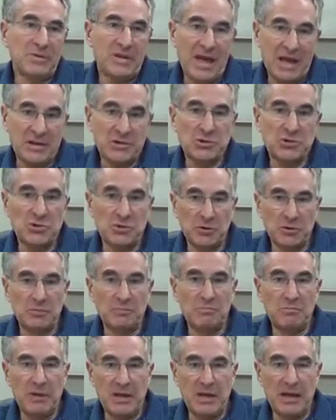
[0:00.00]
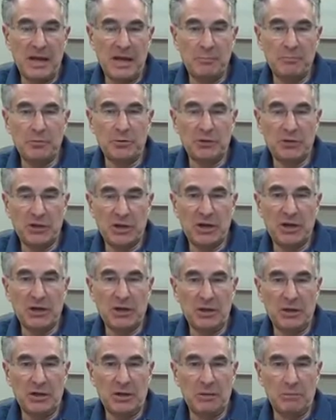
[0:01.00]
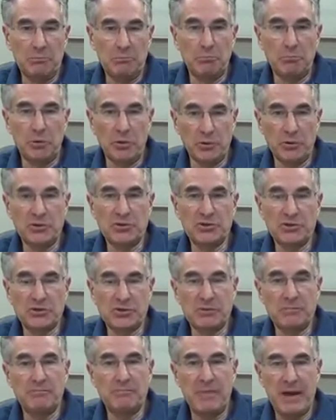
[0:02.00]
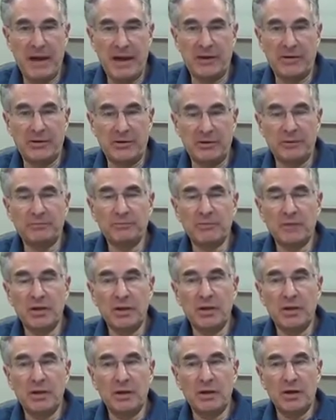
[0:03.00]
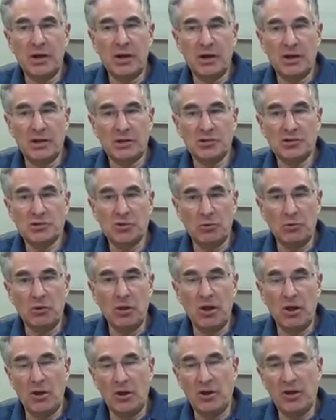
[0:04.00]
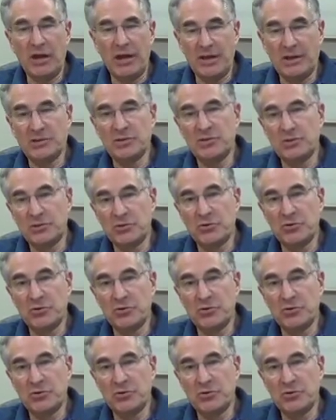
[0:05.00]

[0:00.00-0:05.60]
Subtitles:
That shouldn't be a particularly burdensome matter so long as the